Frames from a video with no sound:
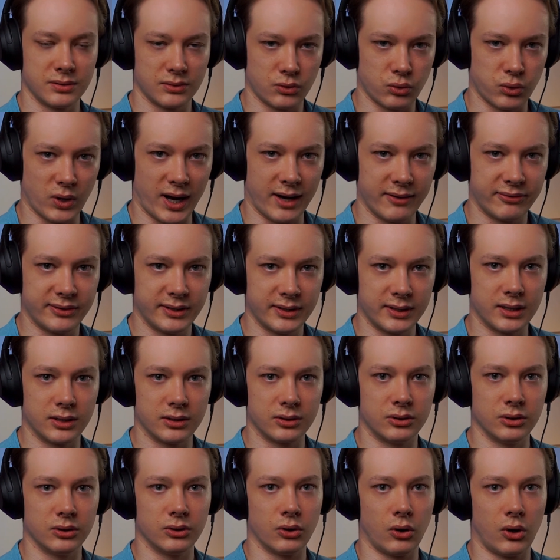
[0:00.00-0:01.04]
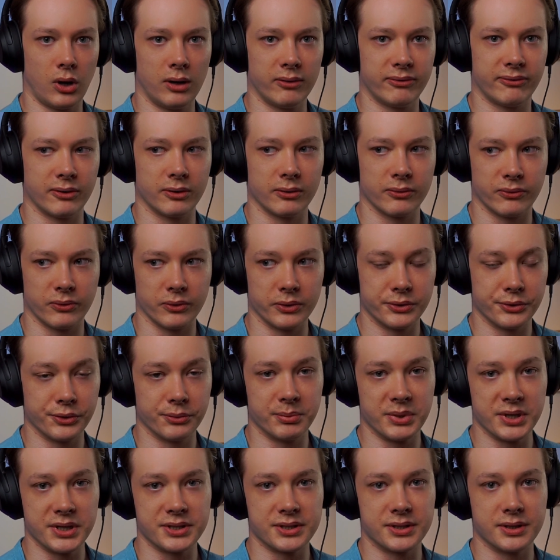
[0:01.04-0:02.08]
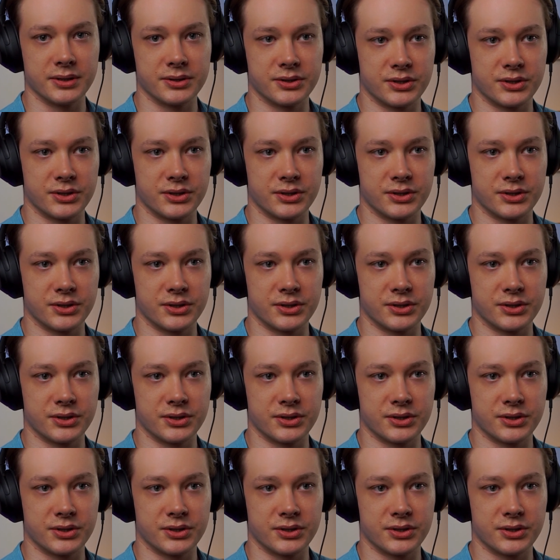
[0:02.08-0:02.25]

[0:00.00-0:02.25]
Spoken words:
crafting a good offer for your business